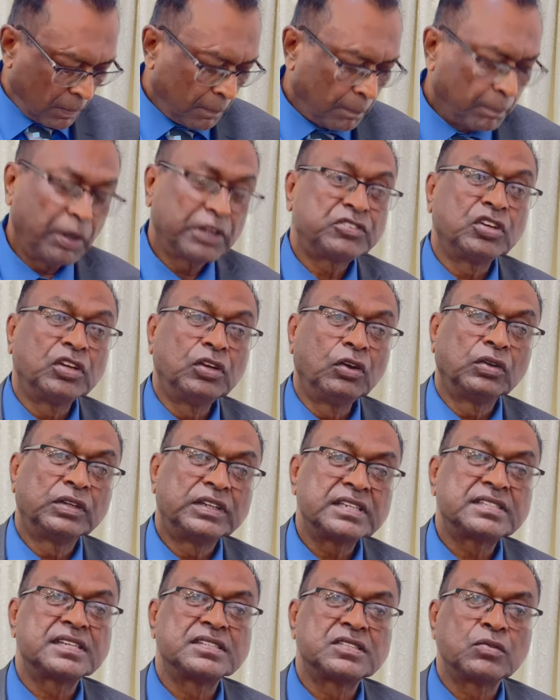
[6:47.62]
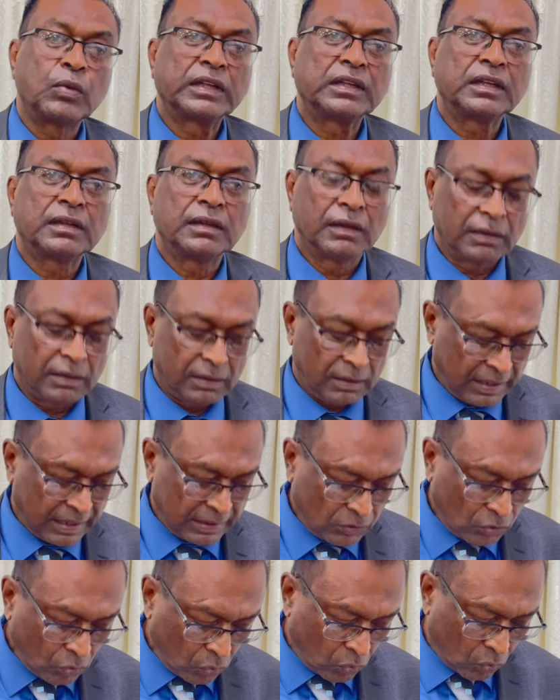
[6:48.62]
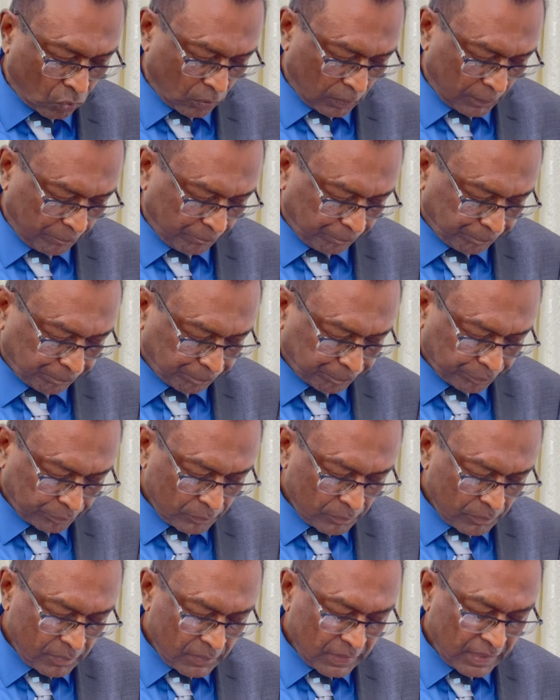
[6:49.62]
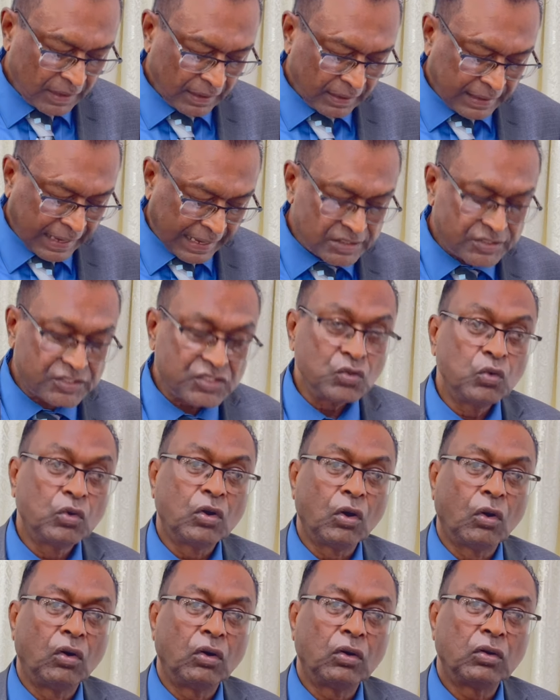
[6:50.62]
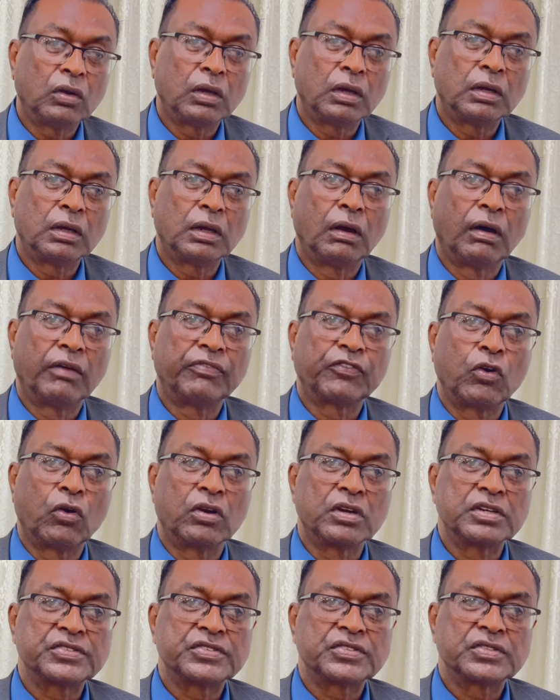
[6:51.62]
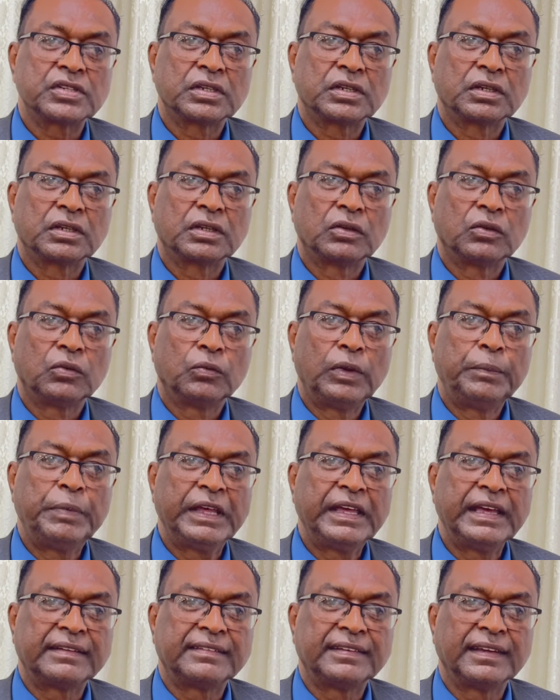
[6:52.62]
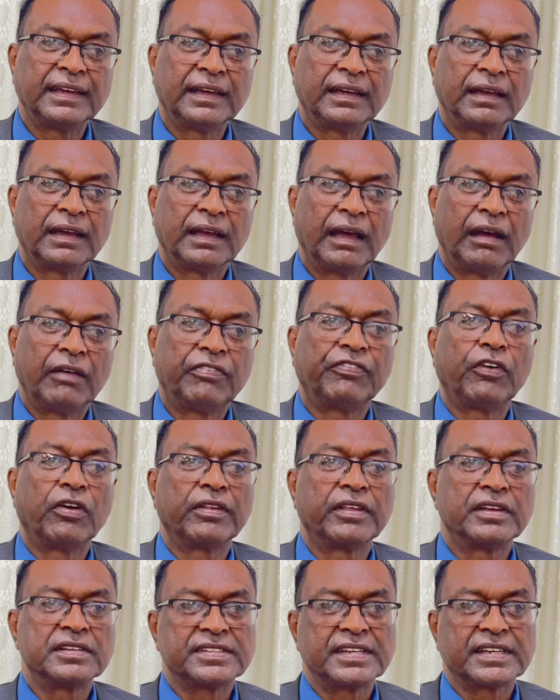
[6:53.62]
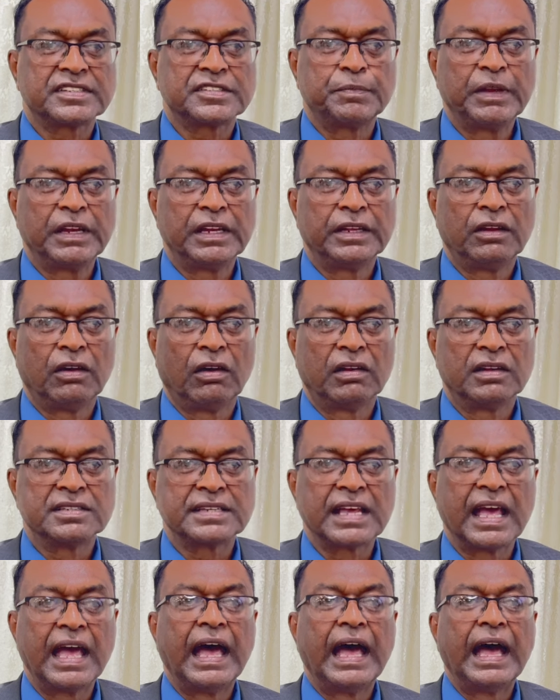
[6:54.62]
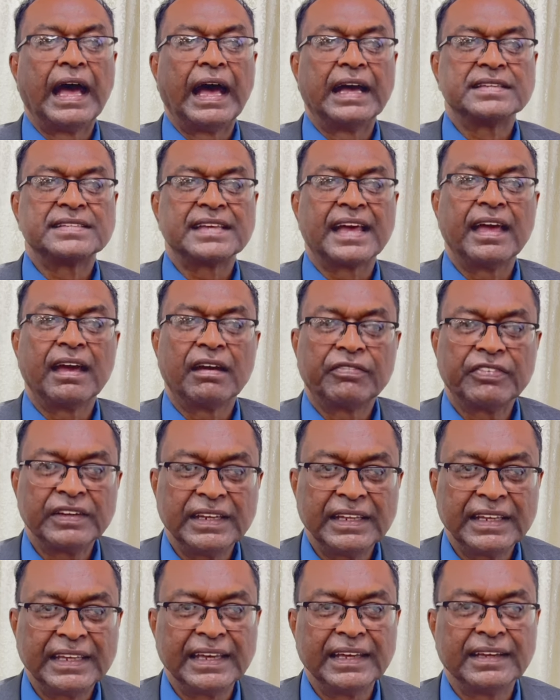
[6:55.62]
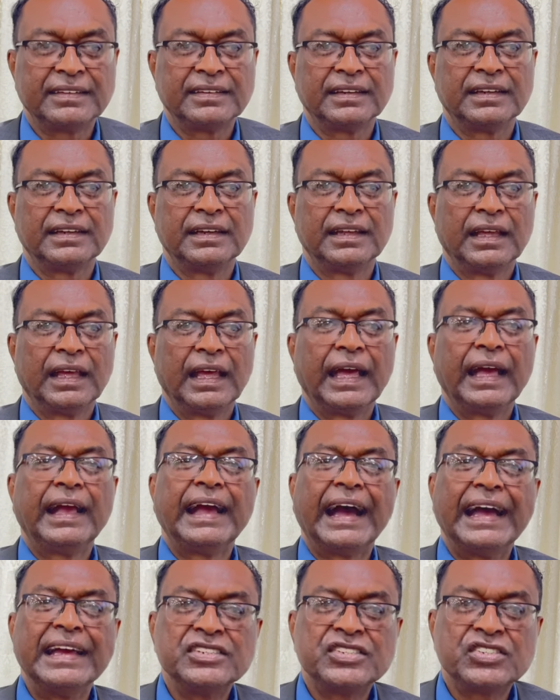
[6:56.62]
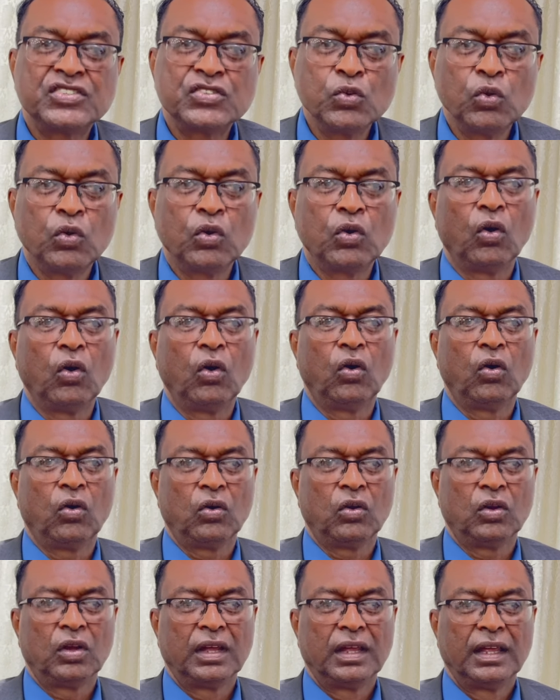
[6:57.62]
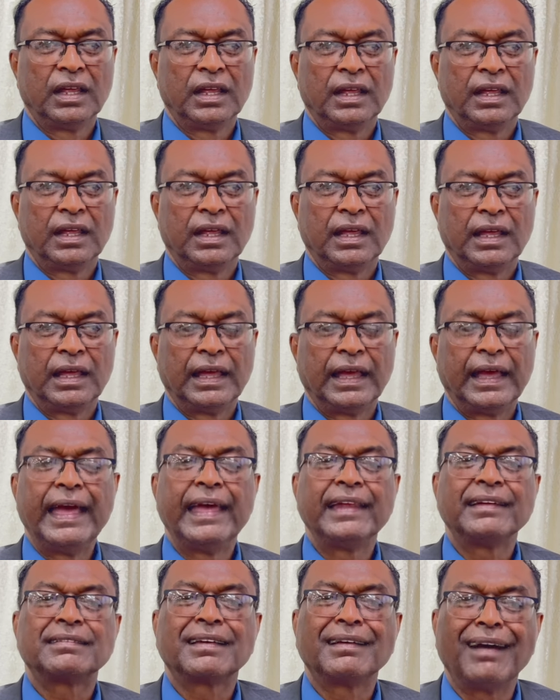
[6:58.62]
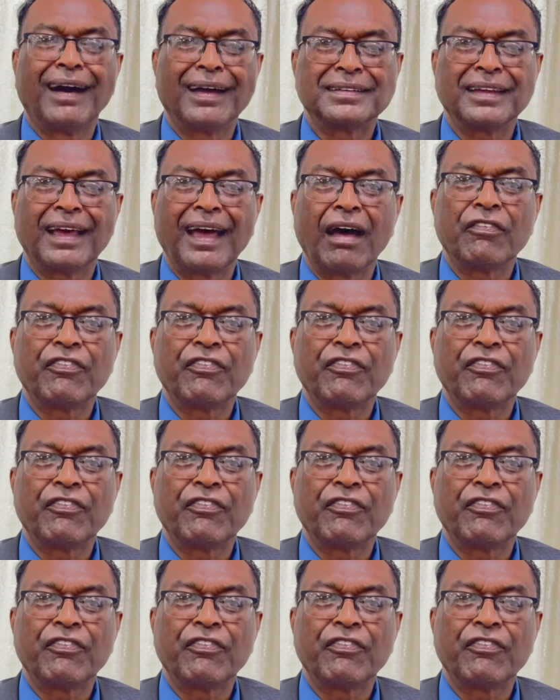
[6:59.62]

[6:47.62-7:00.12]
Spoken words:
But, you know, this is what they do. Gaisuko, of course, will be getting a further $6 billion. As I have indicated, Gaisuko ain't got a